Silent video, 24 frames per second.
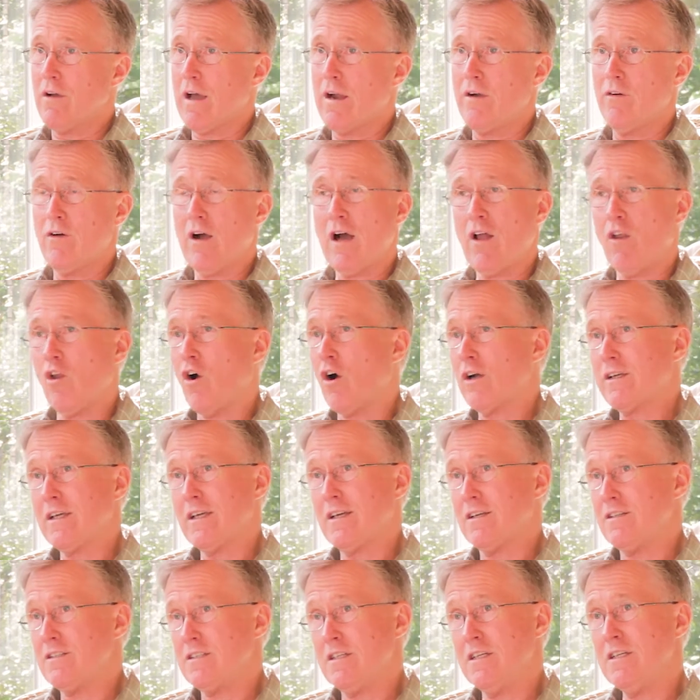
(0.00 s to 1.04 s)
I don't know how long he
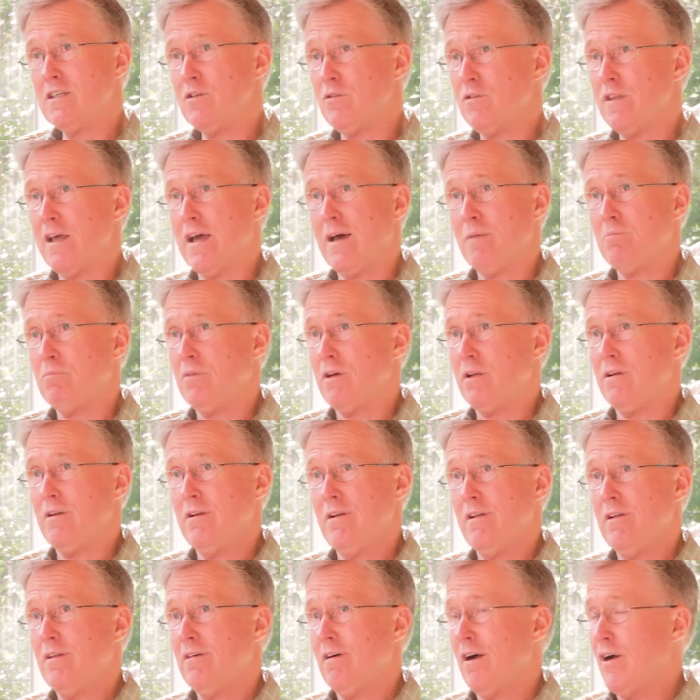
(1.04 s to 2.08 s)
continued that, but
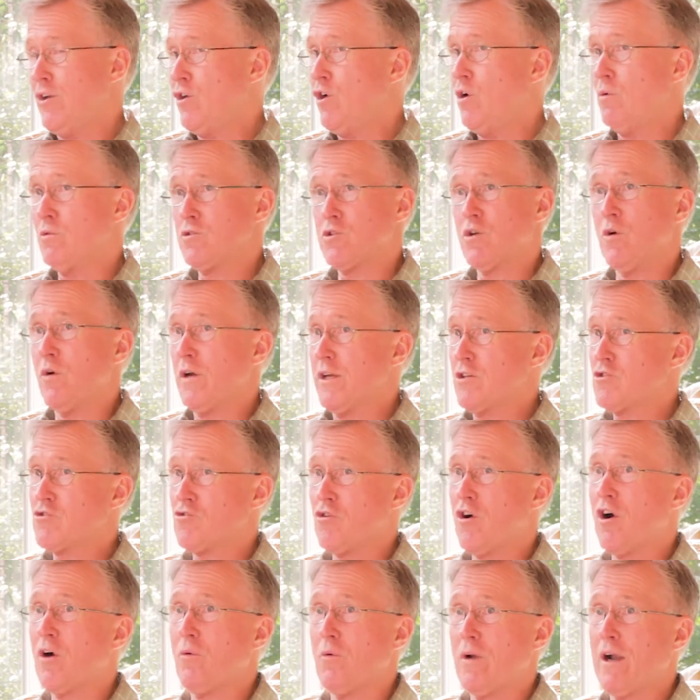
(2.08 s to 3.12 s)
I know it was going
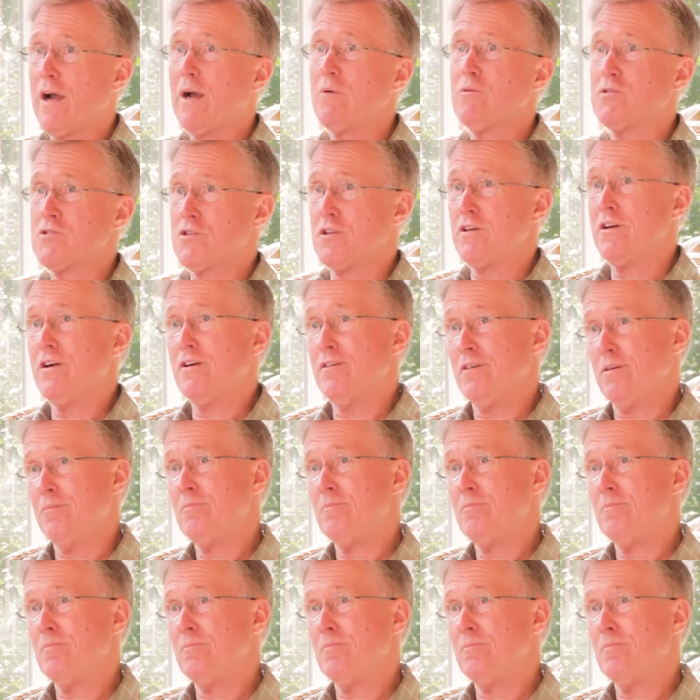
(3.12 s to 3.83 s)
strong when I was there.